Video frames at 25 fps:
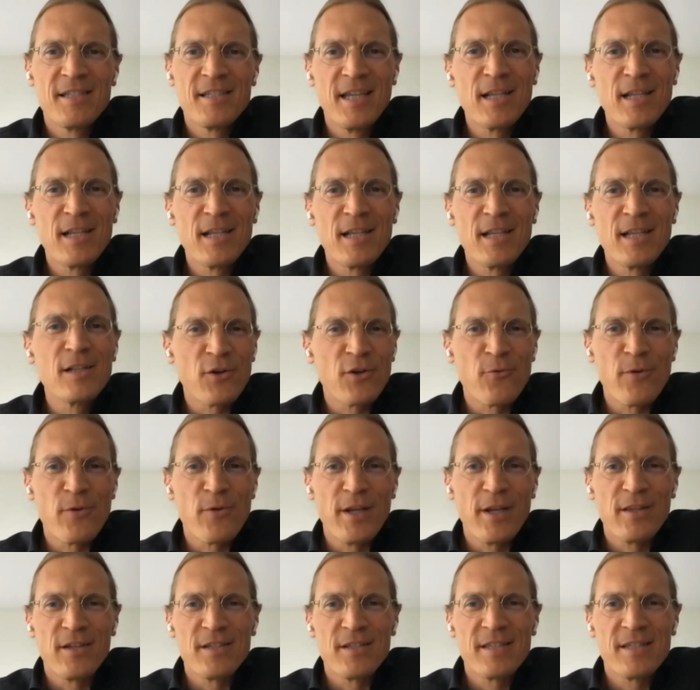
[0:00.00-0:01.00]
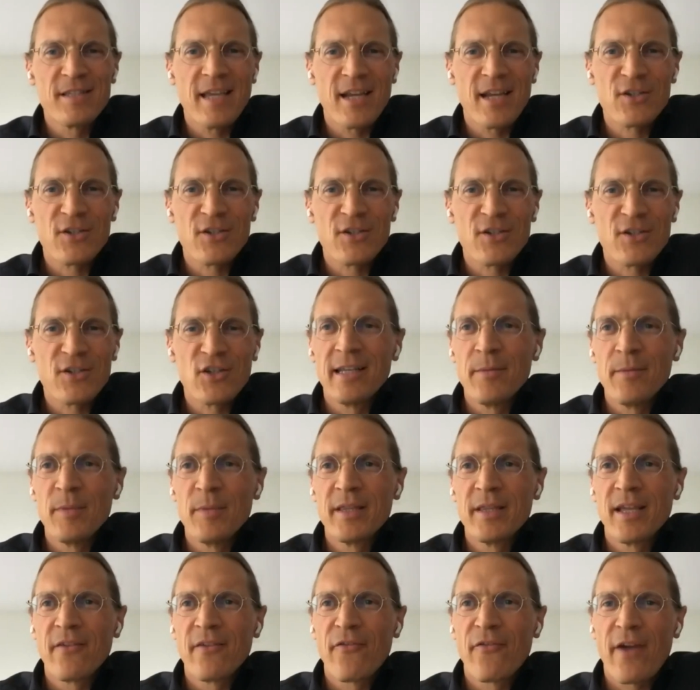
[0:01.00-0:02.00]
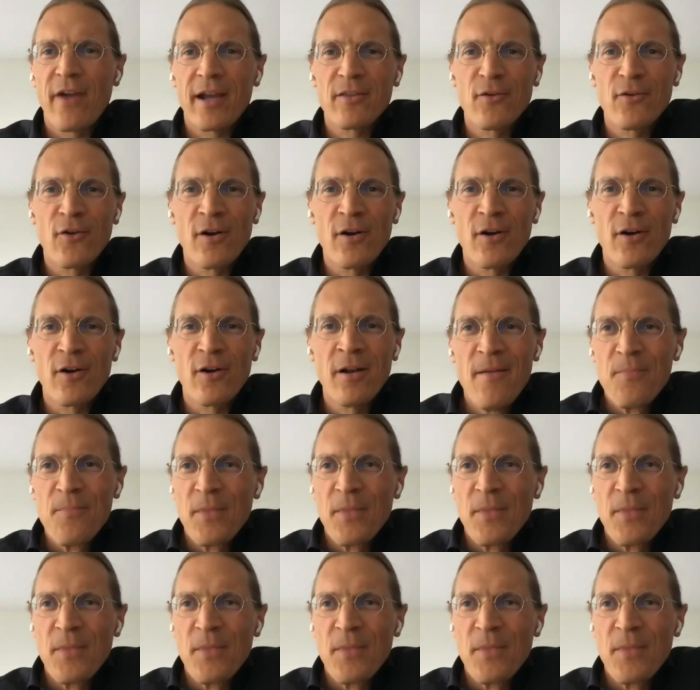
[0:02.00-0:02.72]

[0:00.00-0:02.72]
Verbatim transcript: signal generator is actually the limiting factor.